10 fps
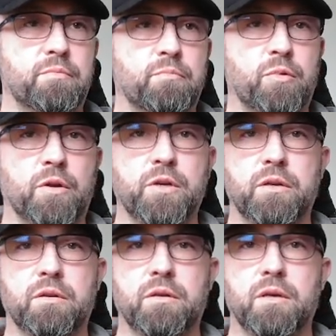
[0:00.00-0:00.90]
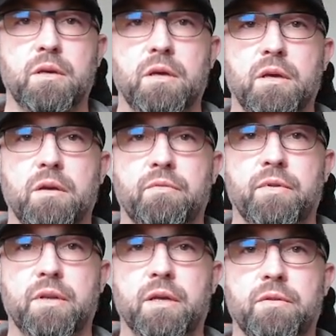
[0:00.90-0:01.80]
project.
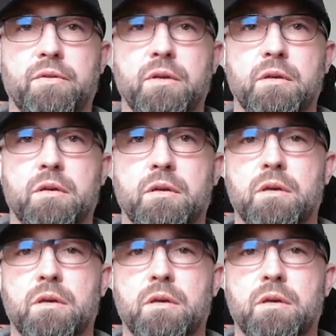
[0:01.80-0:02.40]
Fantastic.